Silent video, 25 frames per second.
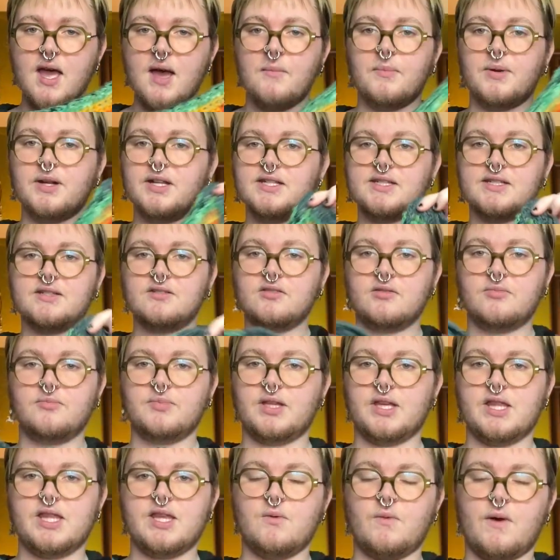But it's still
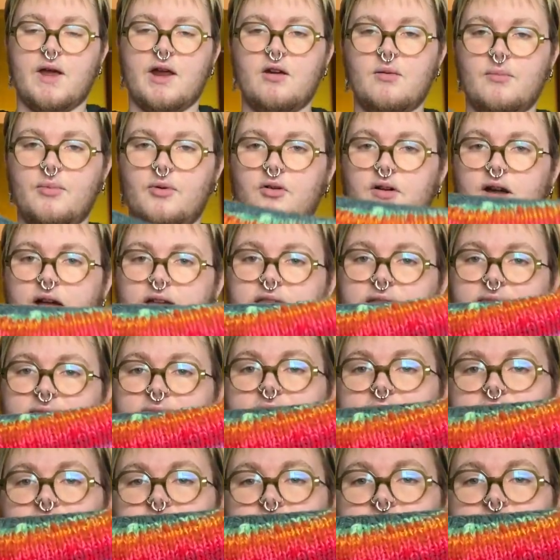completely wearable. I think
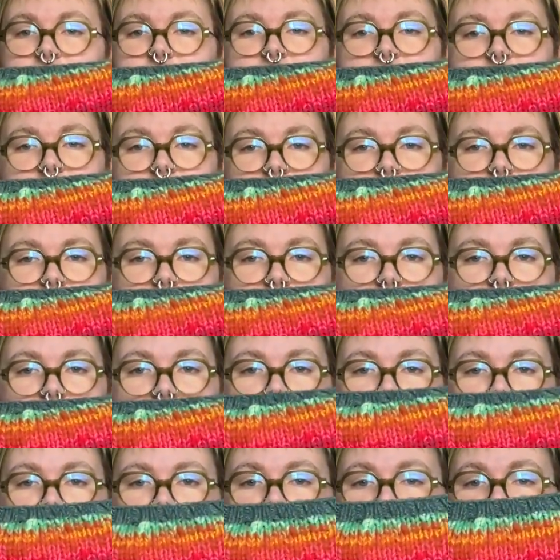that's just the nature
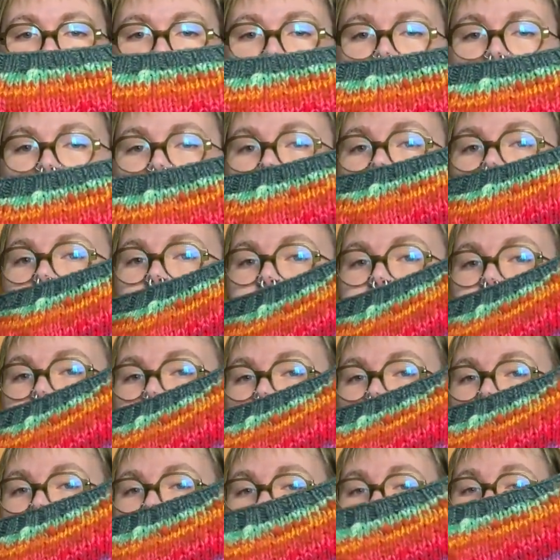of
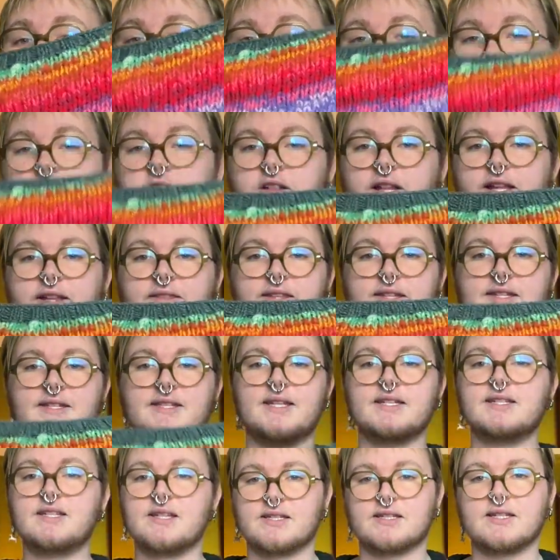a sweater like this
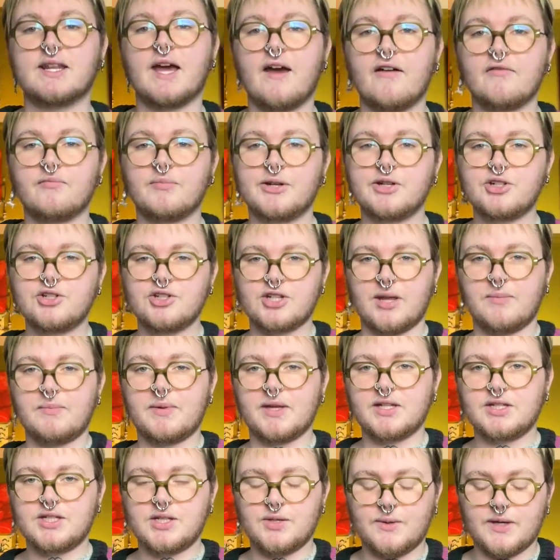that doesn't have much
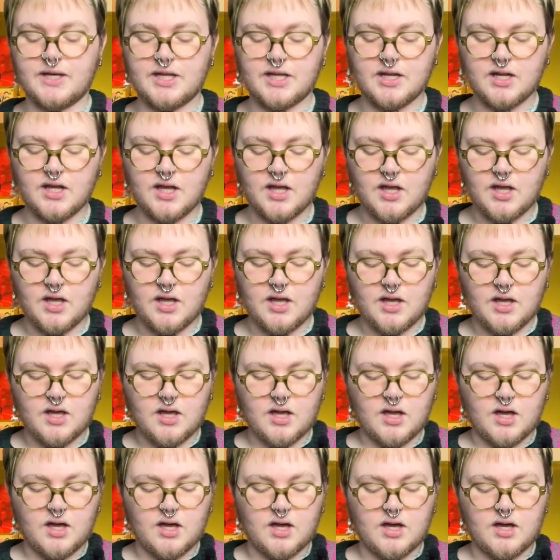shaping to it.
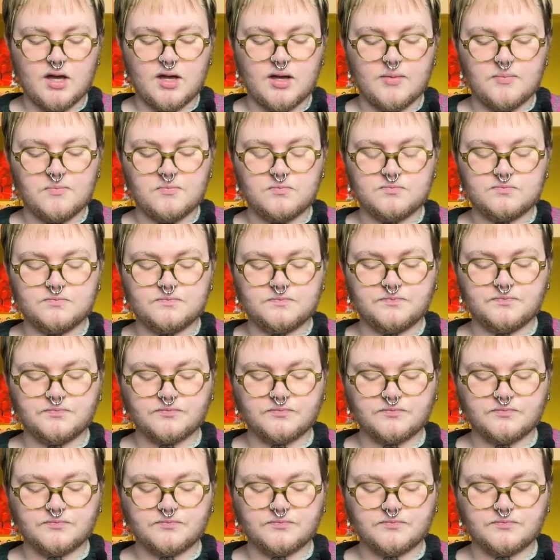Um,